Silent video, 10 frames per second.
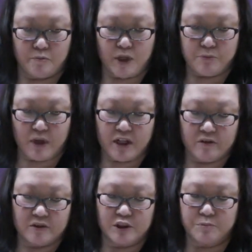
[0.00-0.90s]
My
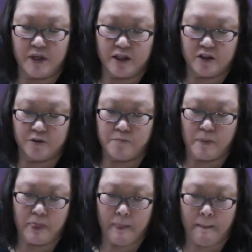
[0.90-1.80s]
mind was made up
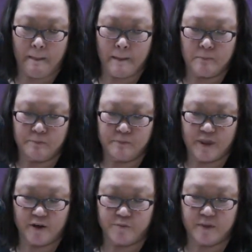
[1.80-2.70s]

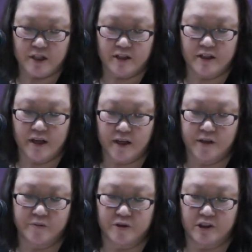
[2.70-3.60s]
that me and
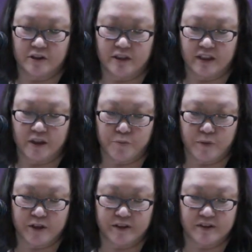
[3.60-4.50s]
Hank were going to get
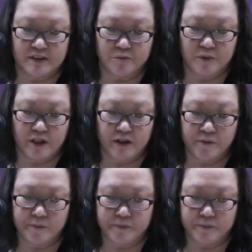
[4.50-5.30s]
married someday.